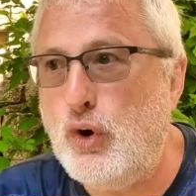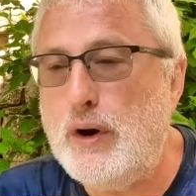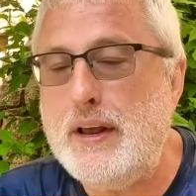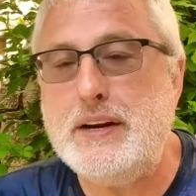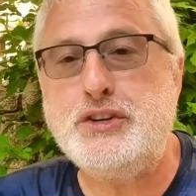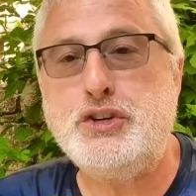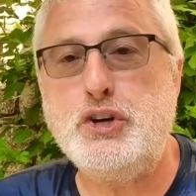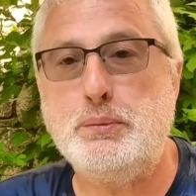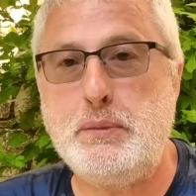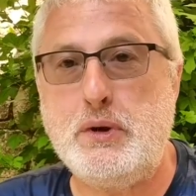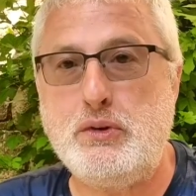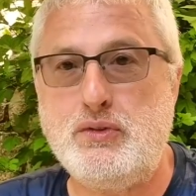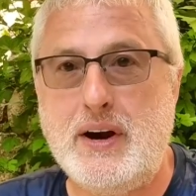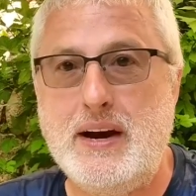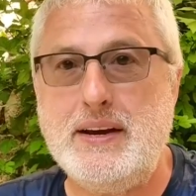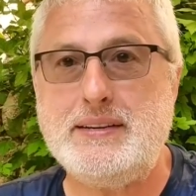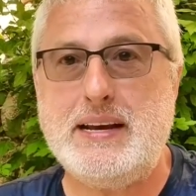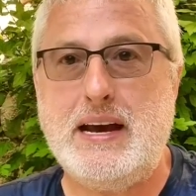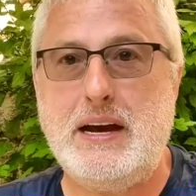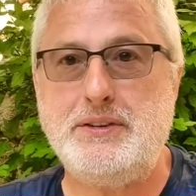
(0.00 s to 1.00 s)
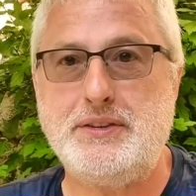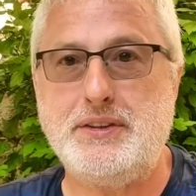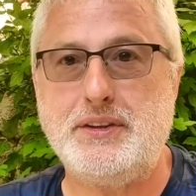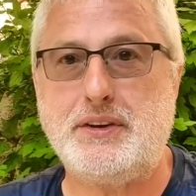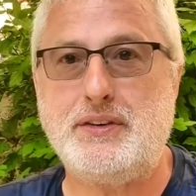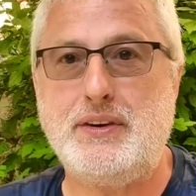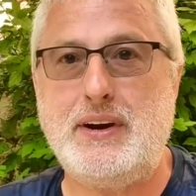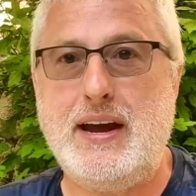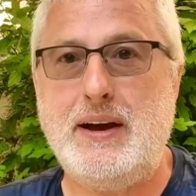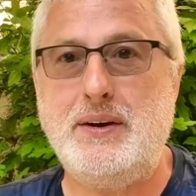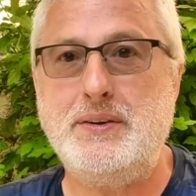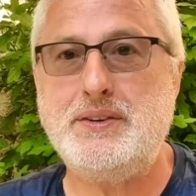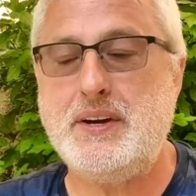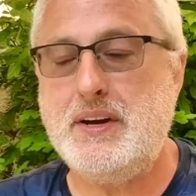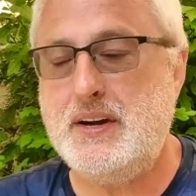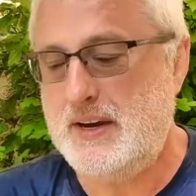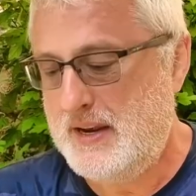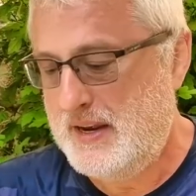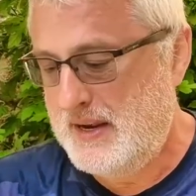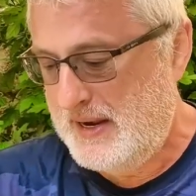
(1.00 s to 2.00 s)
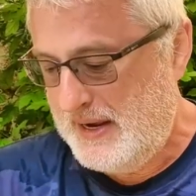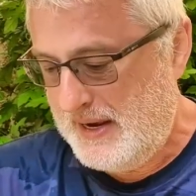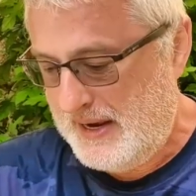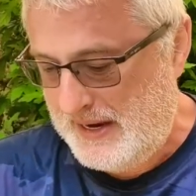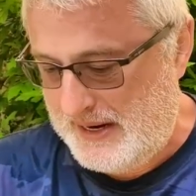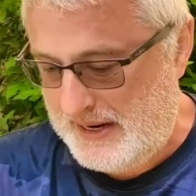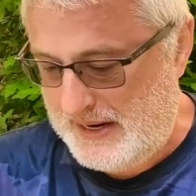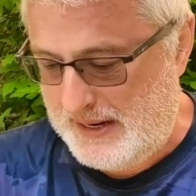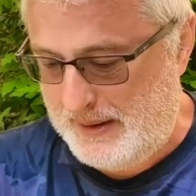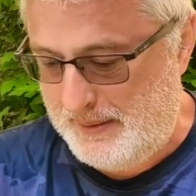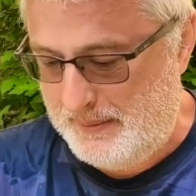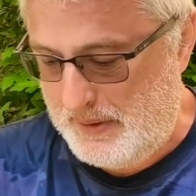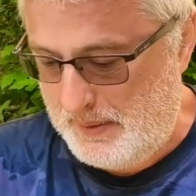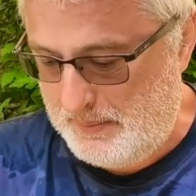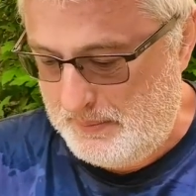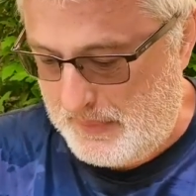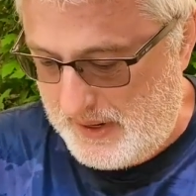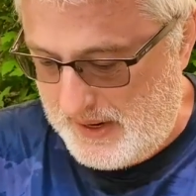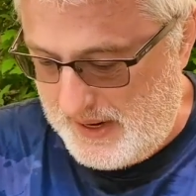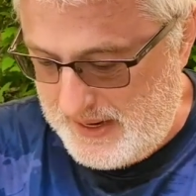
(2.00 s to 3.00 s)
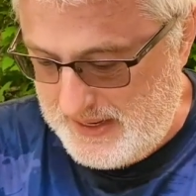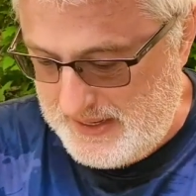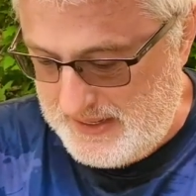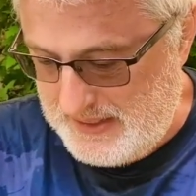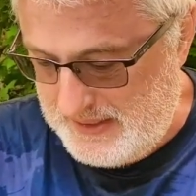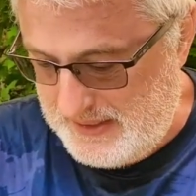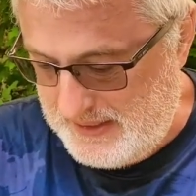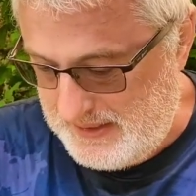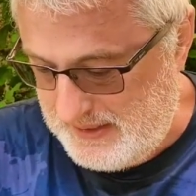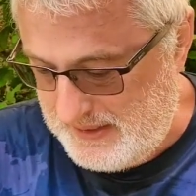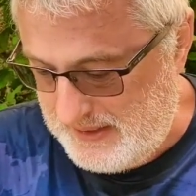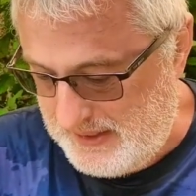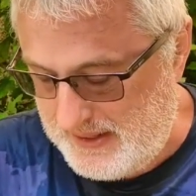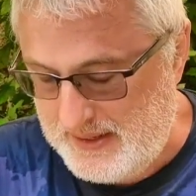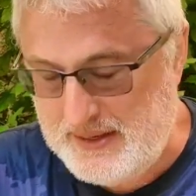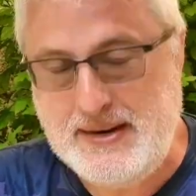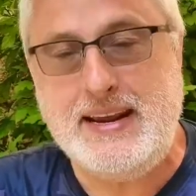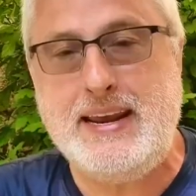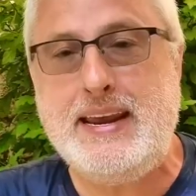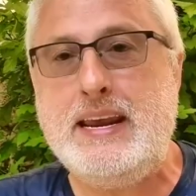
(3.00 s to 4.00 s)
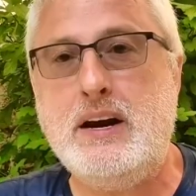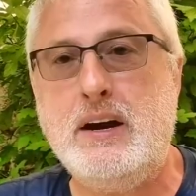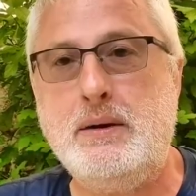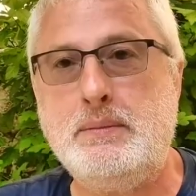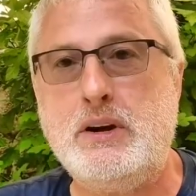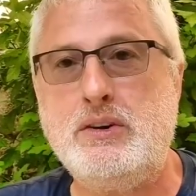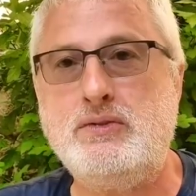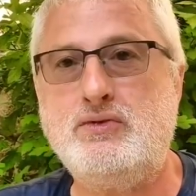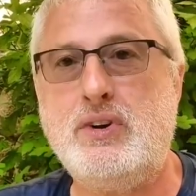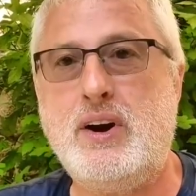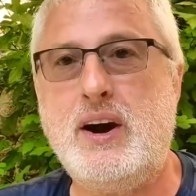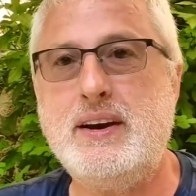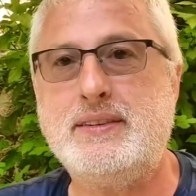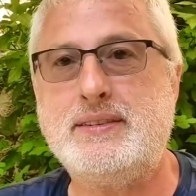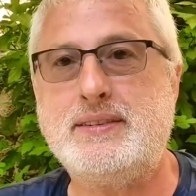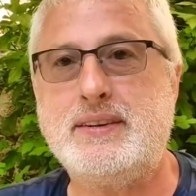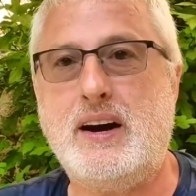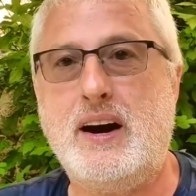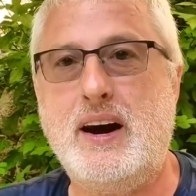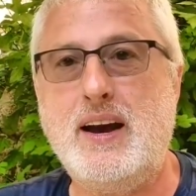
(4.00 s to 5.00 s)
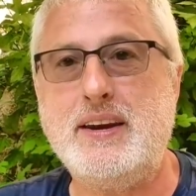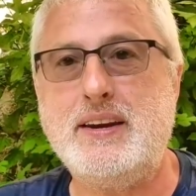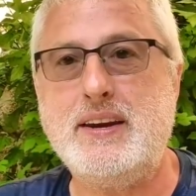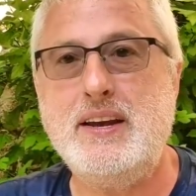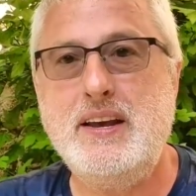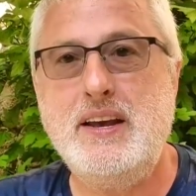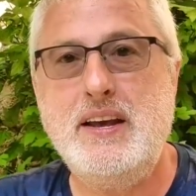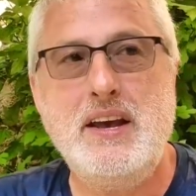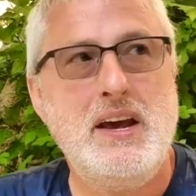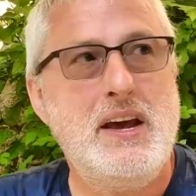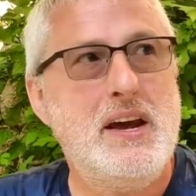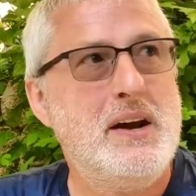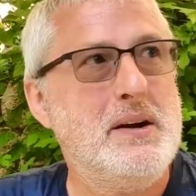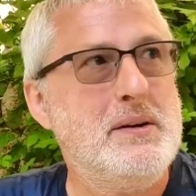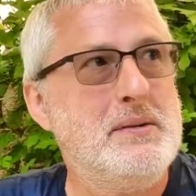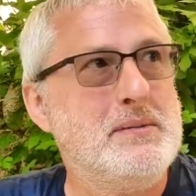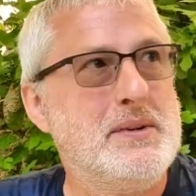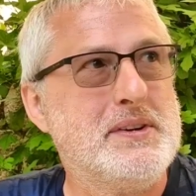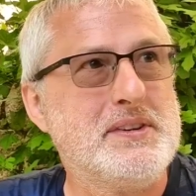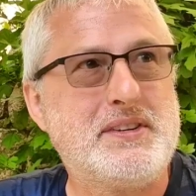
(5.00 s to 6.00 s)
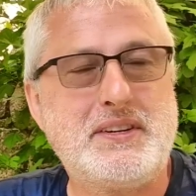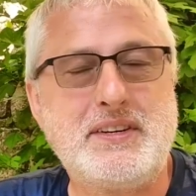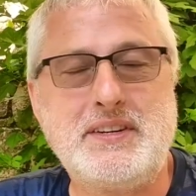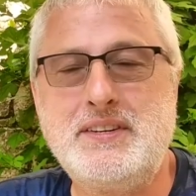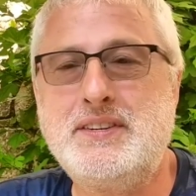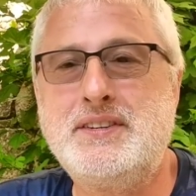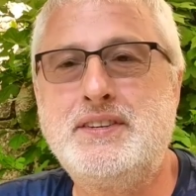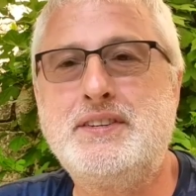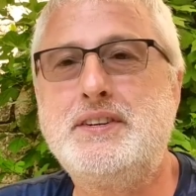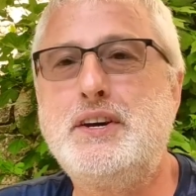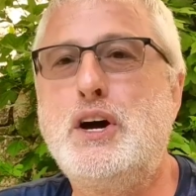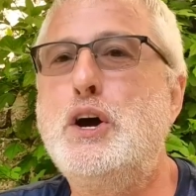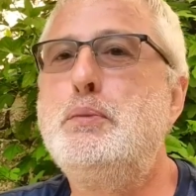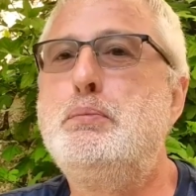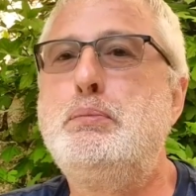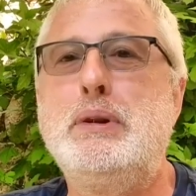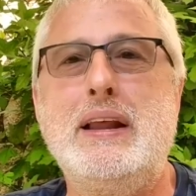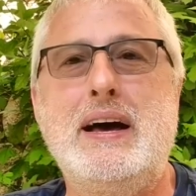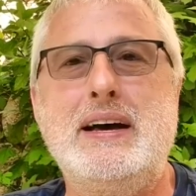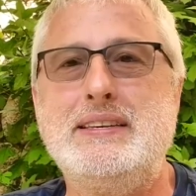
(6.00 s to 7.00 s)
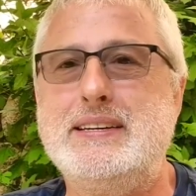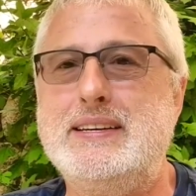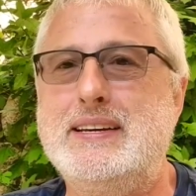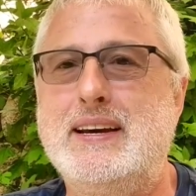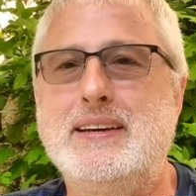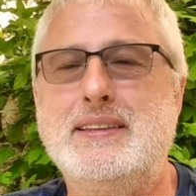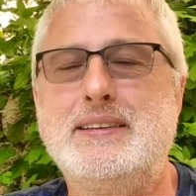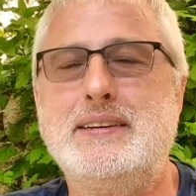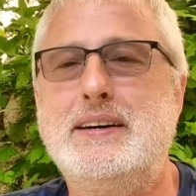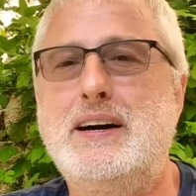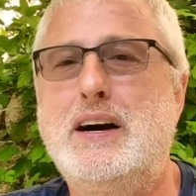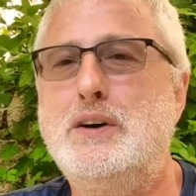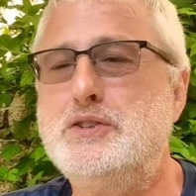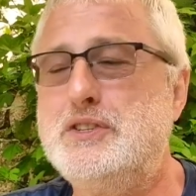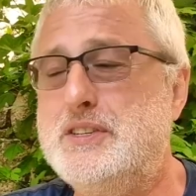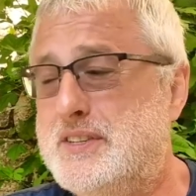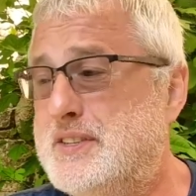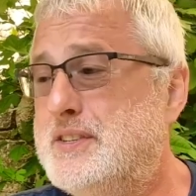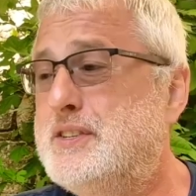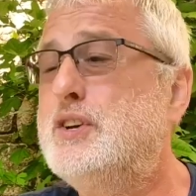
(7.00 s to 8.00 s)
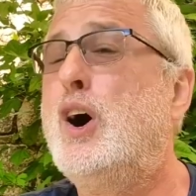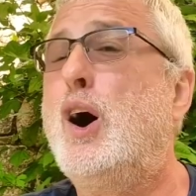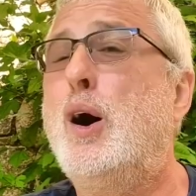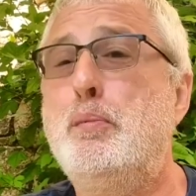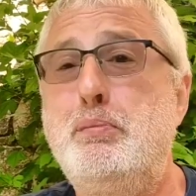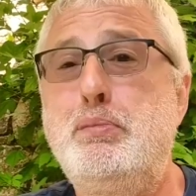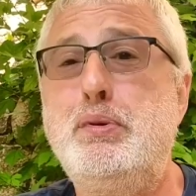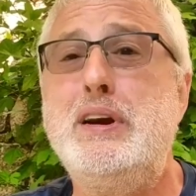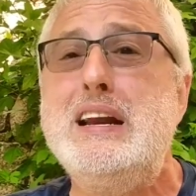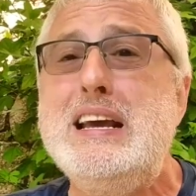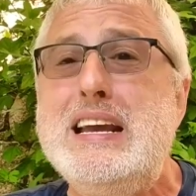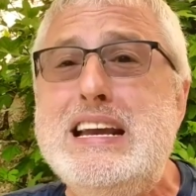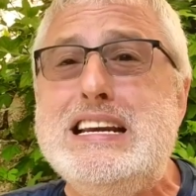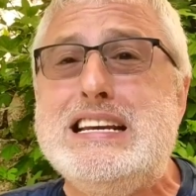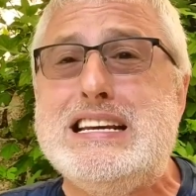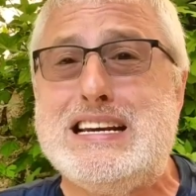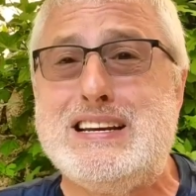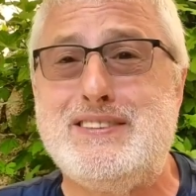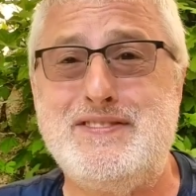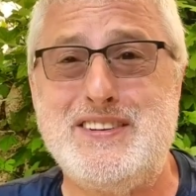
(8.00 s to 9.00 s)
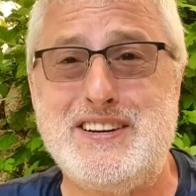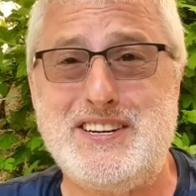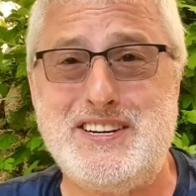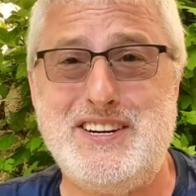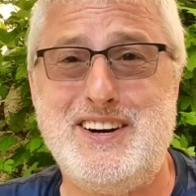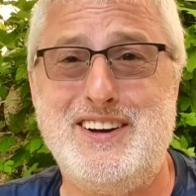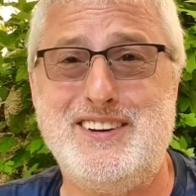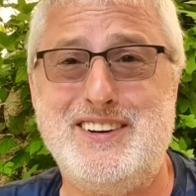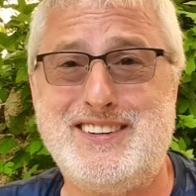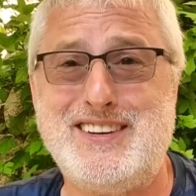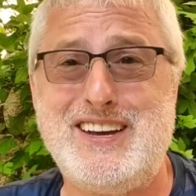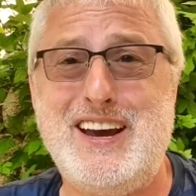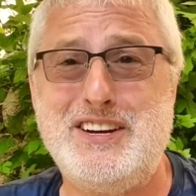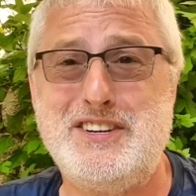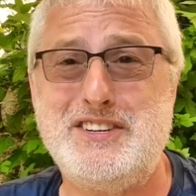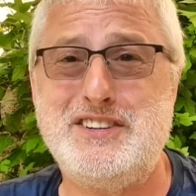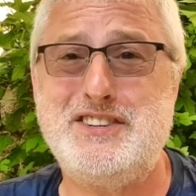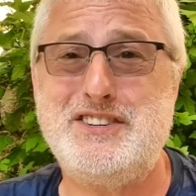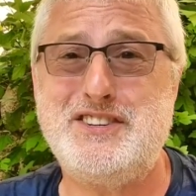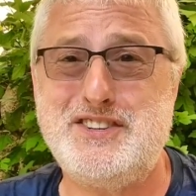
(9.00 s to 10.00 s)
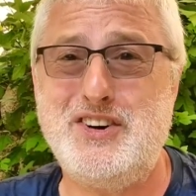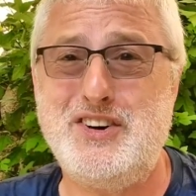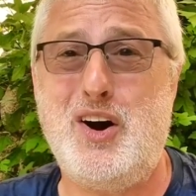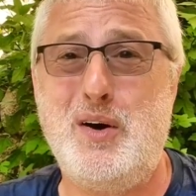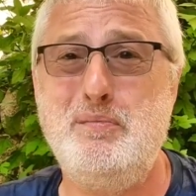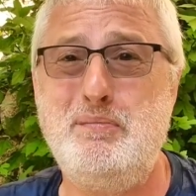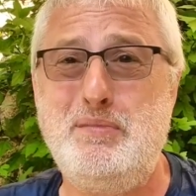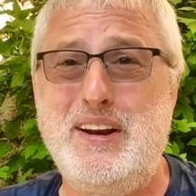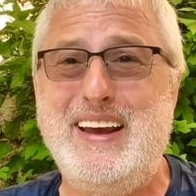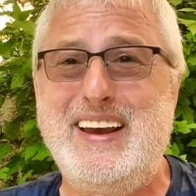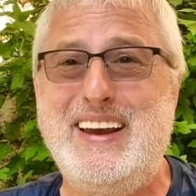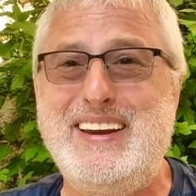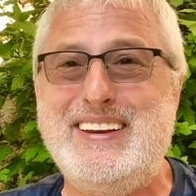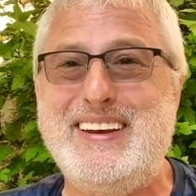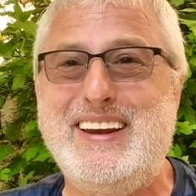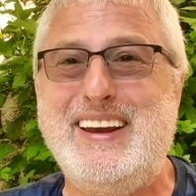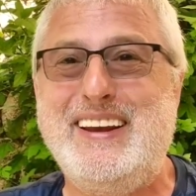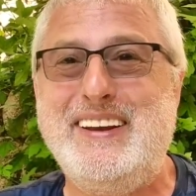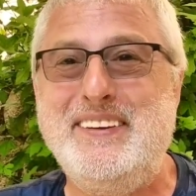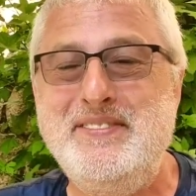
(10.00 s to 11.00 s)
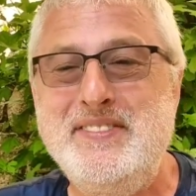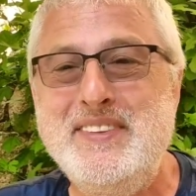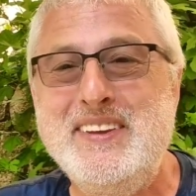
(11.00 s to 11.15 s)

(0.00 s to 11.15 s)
It took me right down to the ground. My knee on my right side was so bloody. I thought, oh, just stop bleeding. For God's sake, just stop bleeding.